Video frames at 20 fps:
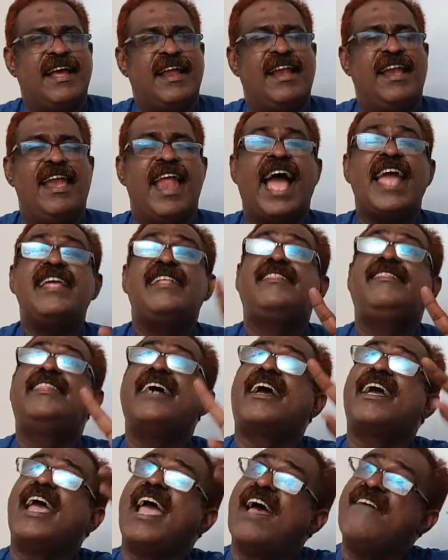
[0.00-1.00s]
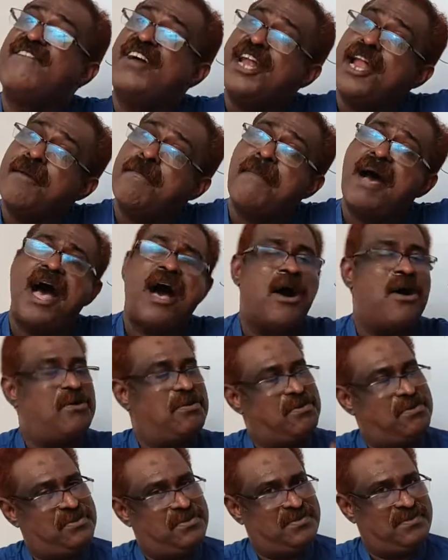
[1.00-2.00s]
like the heaven above.
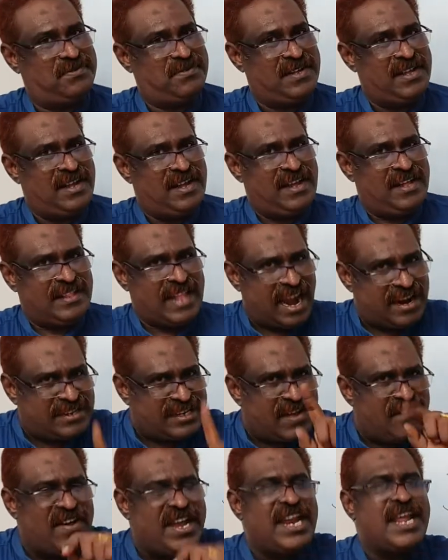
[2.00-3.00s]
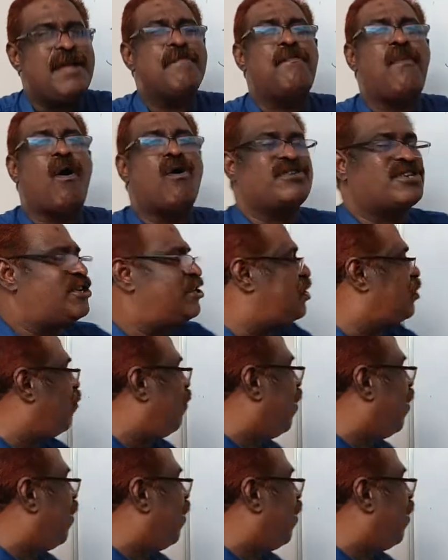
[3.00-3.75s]
That is a very important